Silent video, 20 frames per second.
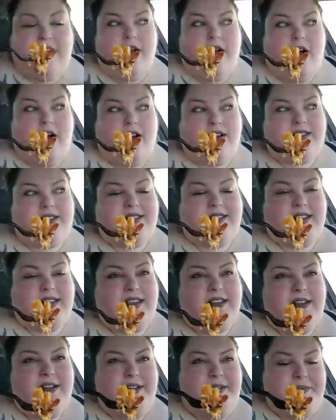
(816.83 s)
And
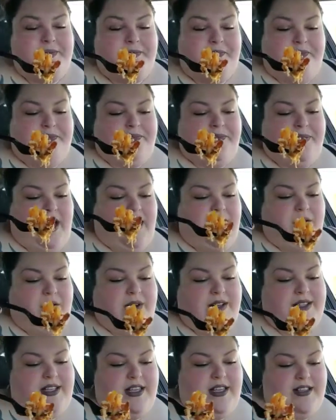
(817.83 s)
honestly, I
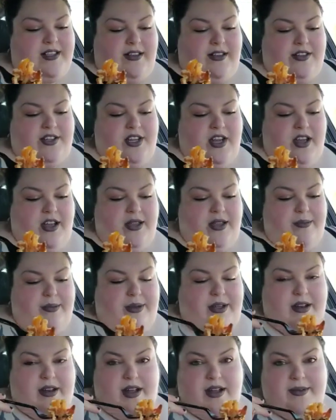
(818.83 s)
know I say this all the time,
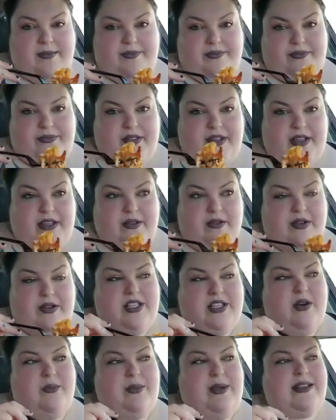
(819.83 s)
but
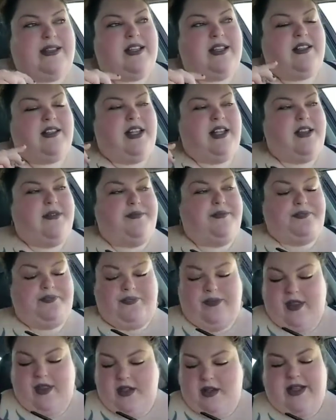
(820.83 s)
so basically...
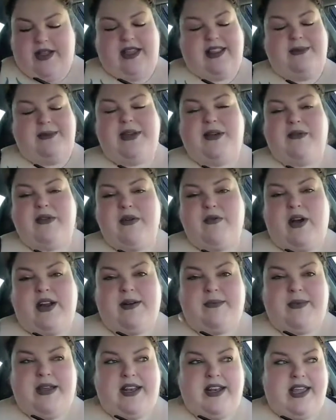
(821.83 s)
Okay, let me
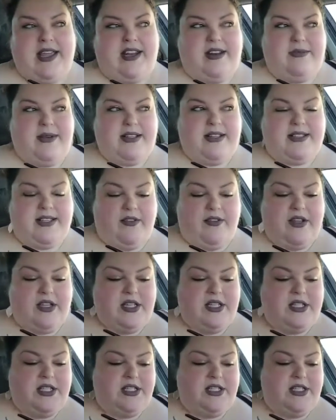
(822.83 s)
rewind. I'm getting ahead of myself.